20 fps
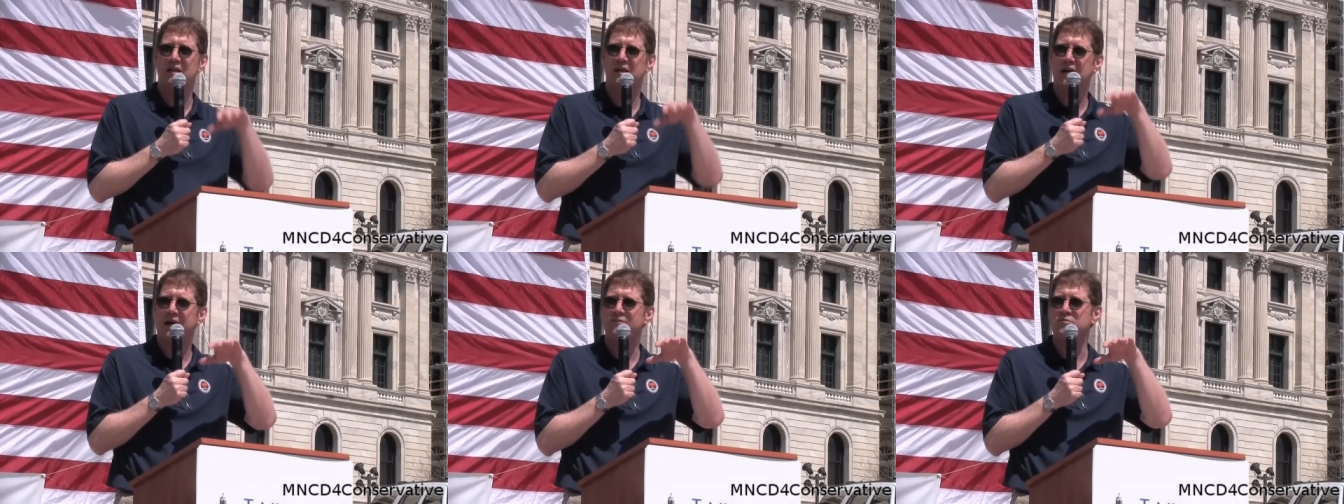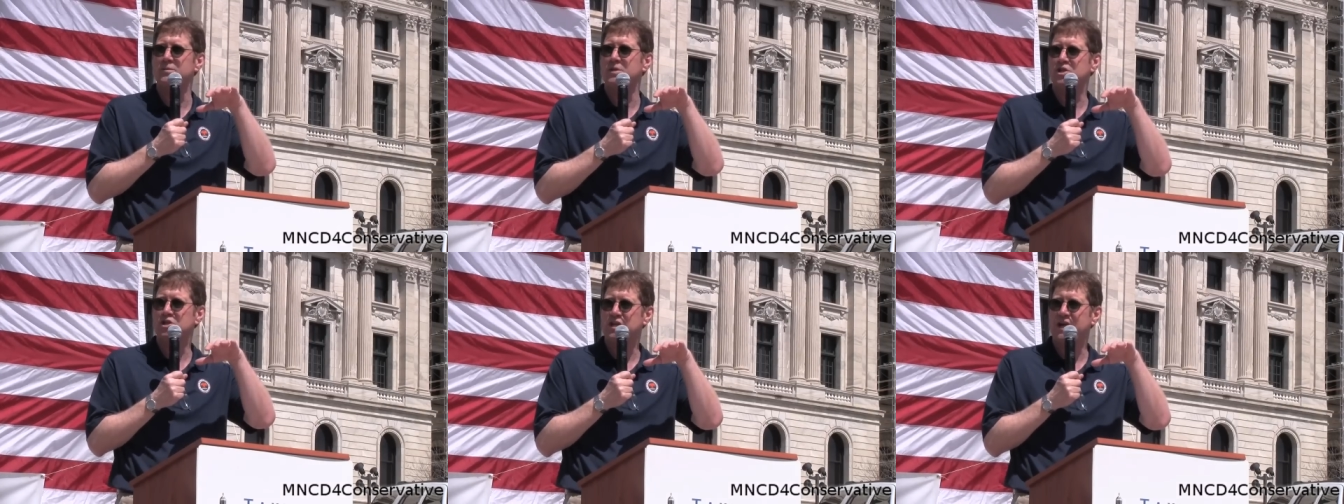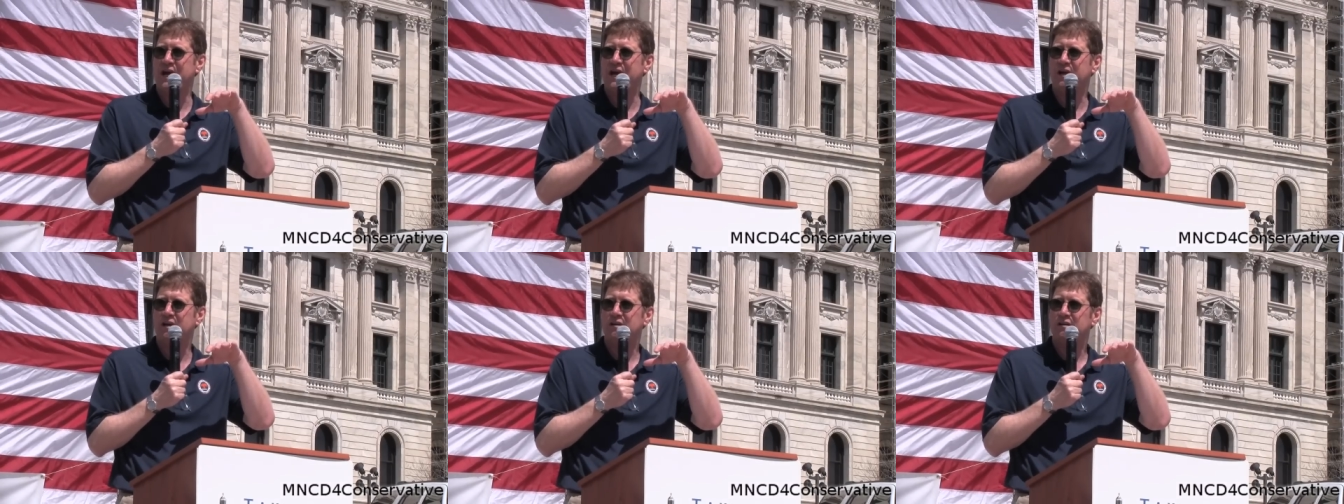a government
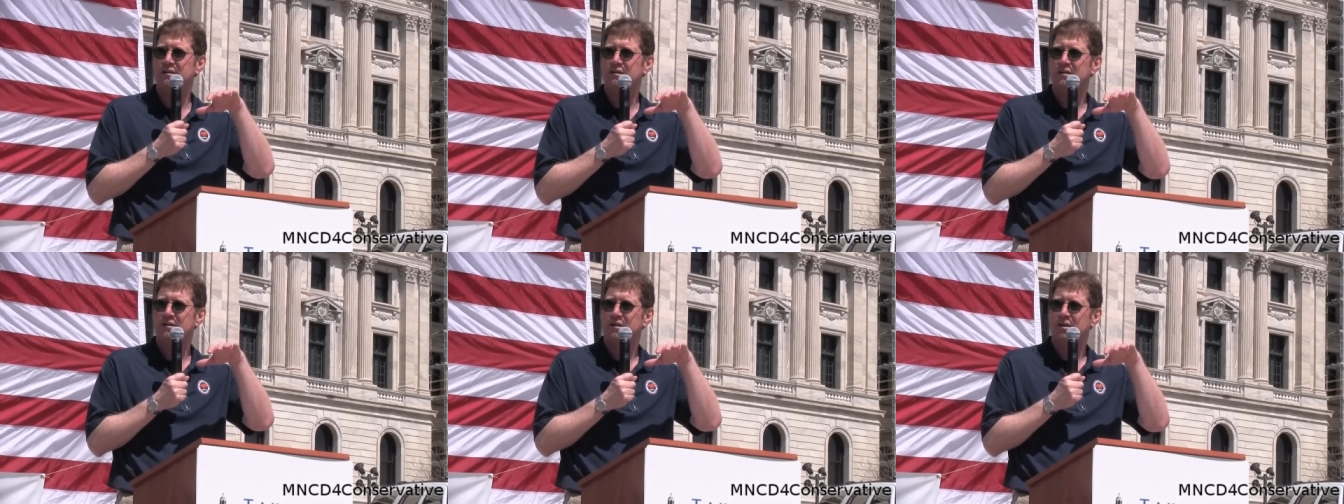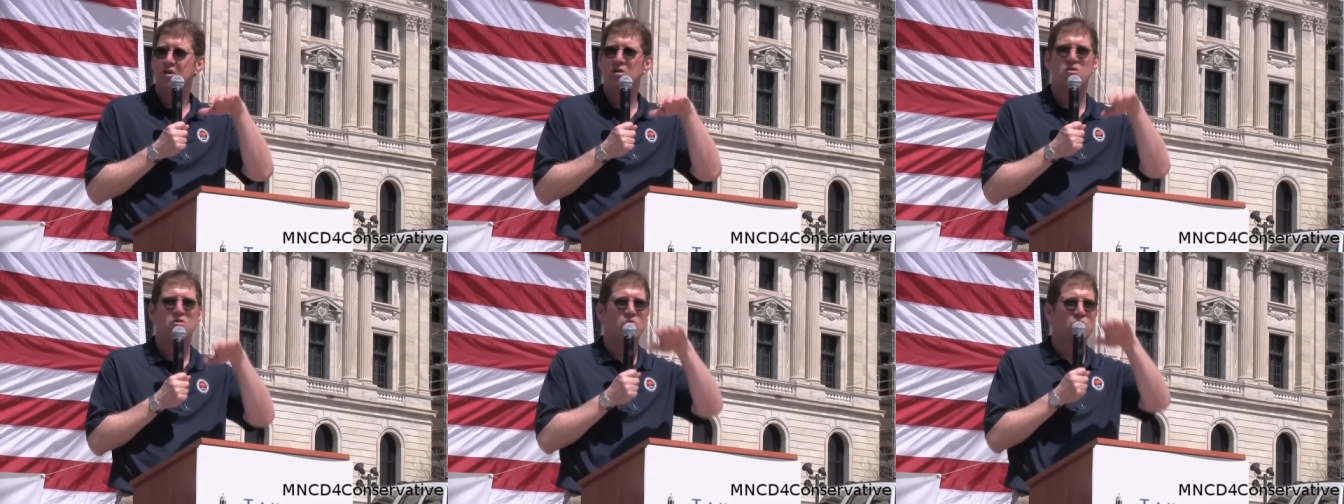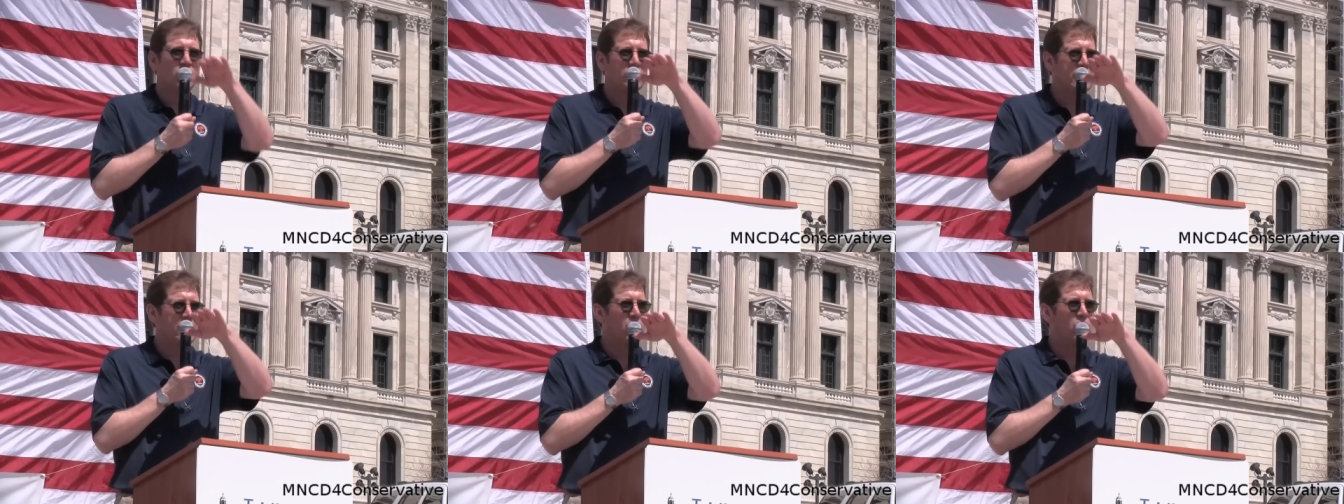check
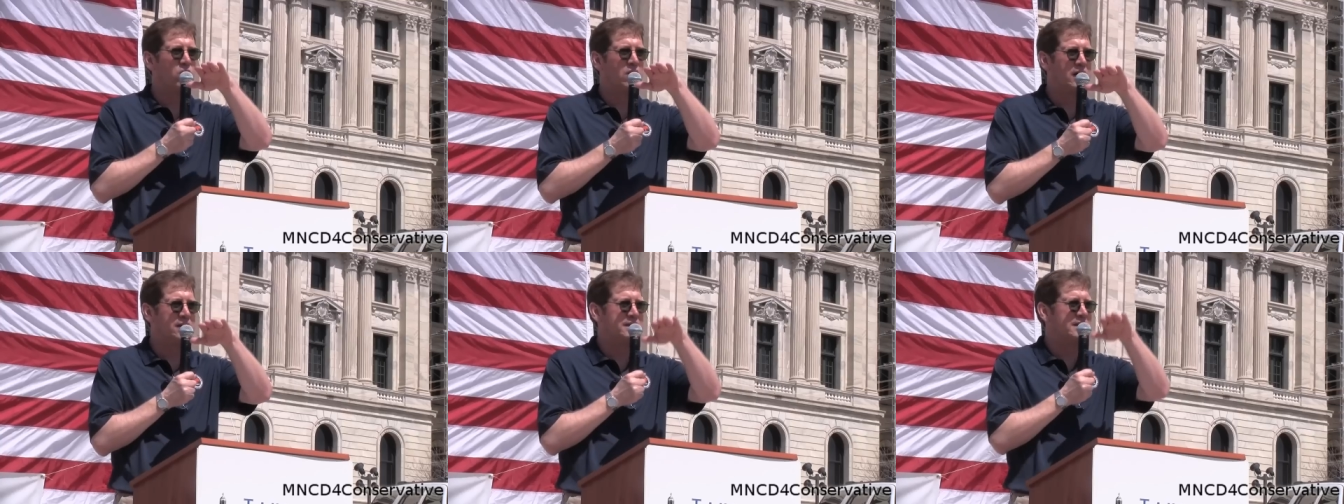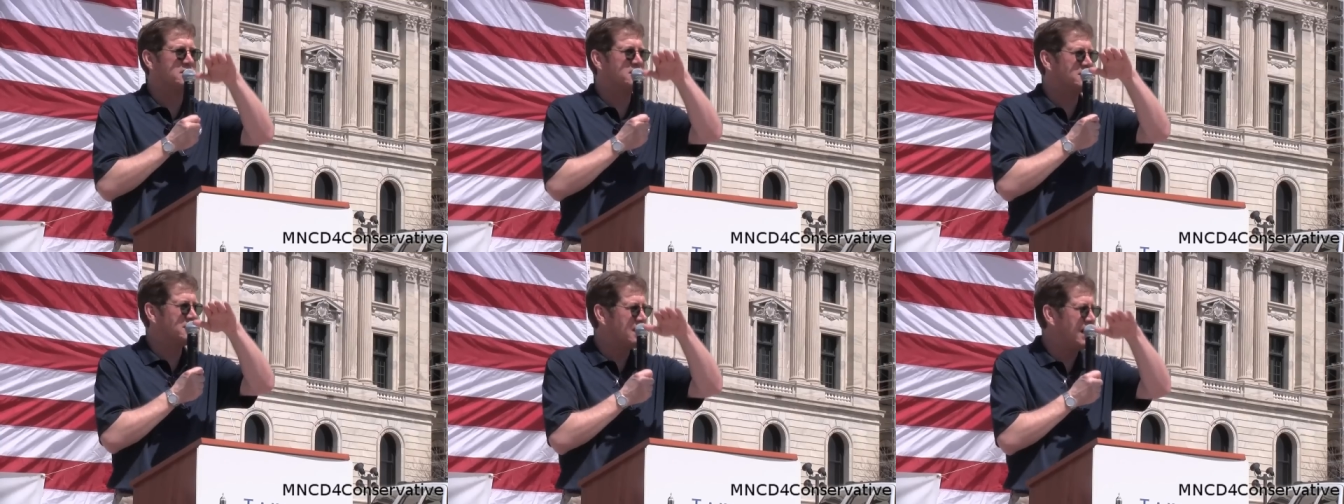will get one that's a